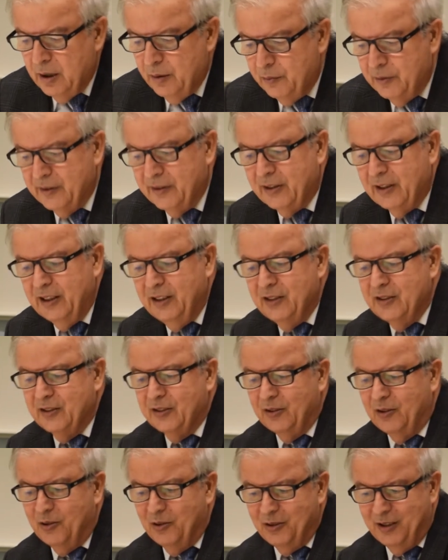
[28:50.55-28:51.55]
with religious
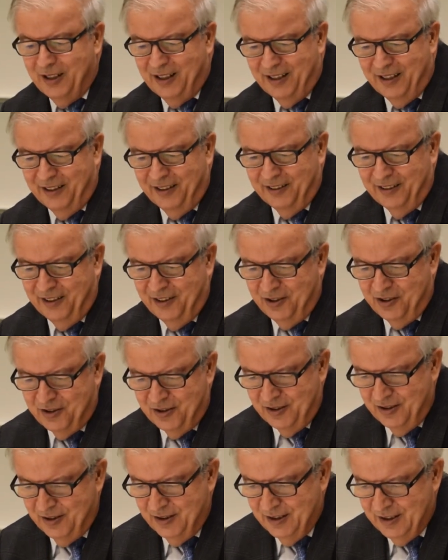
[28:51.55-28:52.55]
organization.